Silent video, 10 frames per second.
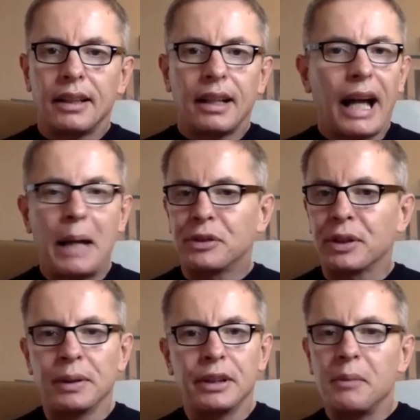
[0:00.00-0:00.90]

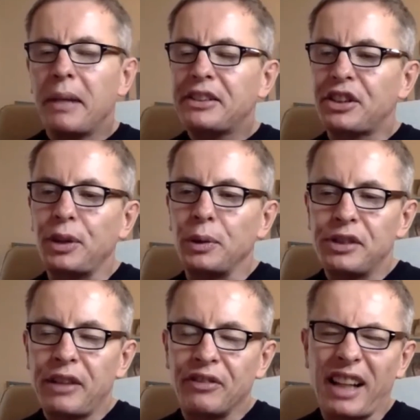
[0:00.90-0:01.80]
Absolutely. It makes a huge
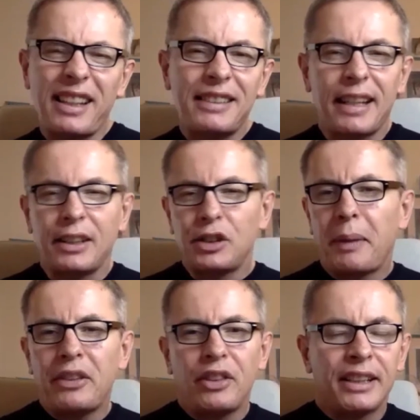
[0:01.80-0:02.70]
difference. As I said,
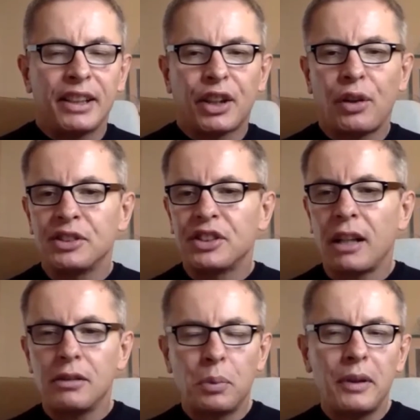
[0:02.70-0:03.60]
especially in the current
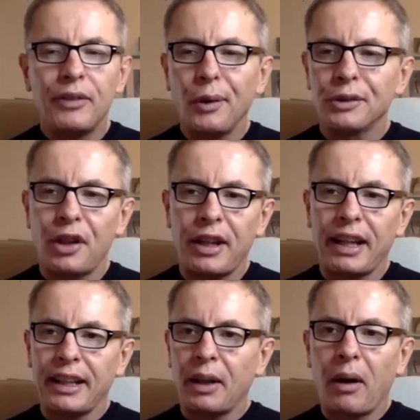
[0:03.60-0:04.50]
times, we've all done it.
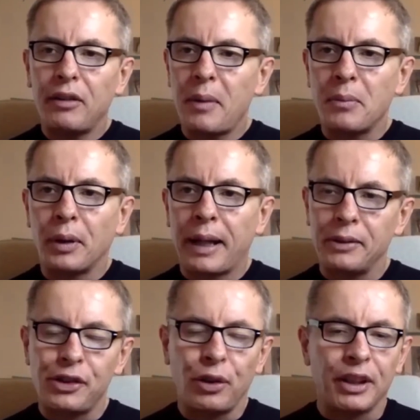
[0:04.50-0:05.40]
I remember when I
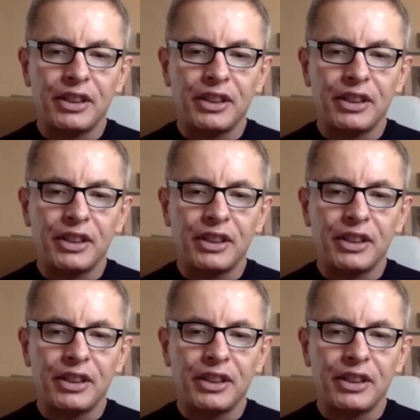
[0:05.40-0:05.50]
was younger